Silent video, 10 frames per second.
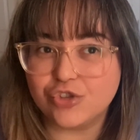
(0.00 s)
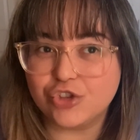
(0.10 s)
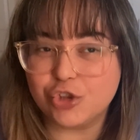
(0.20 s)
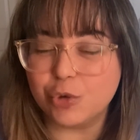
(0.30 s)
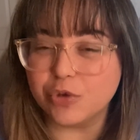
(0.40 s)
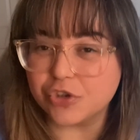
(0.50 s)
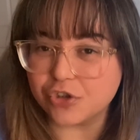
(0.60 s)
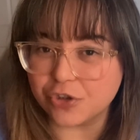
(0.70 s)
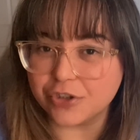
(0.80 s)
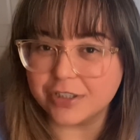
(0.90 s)
to a
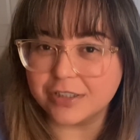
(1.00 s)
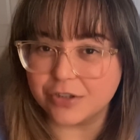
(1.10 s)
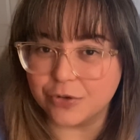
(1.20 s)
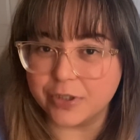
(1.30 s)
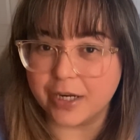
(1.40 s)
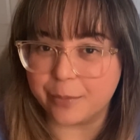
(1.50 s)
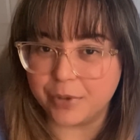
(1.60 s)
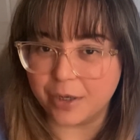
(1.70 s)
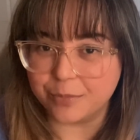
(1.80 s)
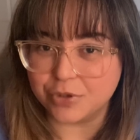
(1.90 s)
certain degree I'm
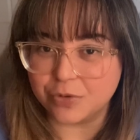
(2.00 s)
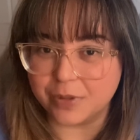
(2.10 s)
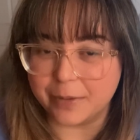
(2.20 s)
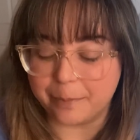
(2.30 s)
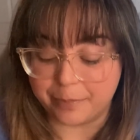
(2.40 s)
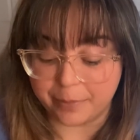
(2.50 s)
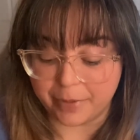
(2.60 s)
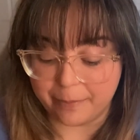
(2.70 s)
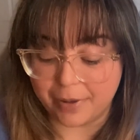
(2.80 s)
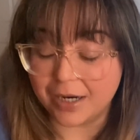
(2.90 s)
numb to it, but
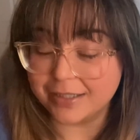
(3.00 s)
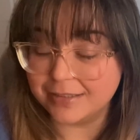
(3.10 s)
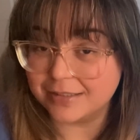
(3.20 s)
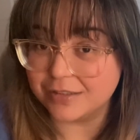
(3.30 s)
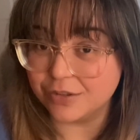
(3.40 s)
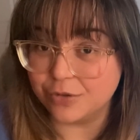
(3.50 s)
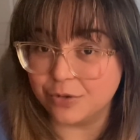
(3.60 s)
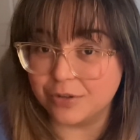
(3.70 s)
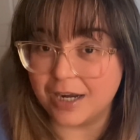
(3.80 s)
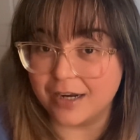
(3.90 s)
my body's
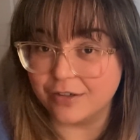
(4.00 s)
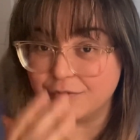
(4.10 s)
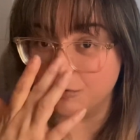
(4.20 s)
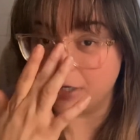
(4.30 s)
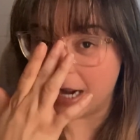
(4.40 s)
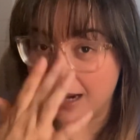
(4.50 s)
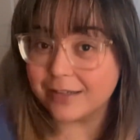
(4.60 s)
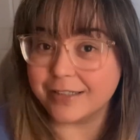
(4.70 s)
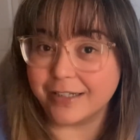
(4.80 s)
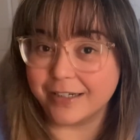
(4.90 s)
still kind of
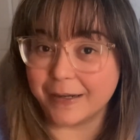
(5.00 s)
reacting.